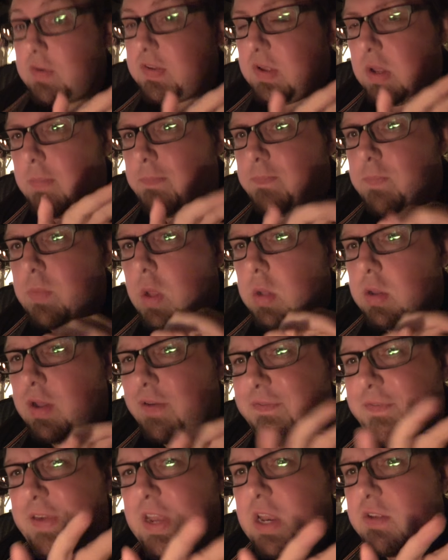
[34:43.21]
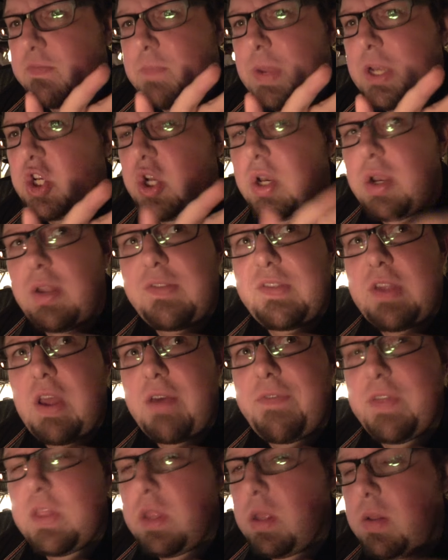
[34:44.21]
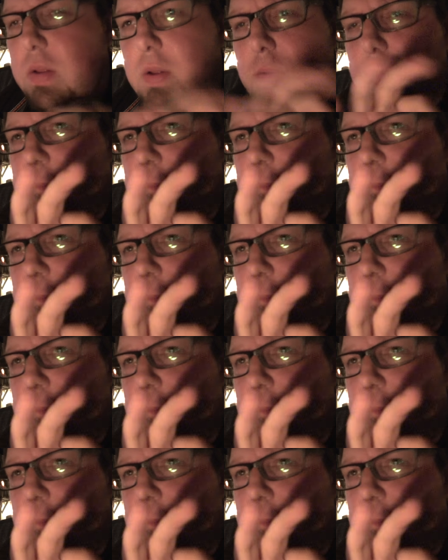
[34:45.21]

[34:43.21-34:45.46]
There's Lafitte is mentioned and stuff, and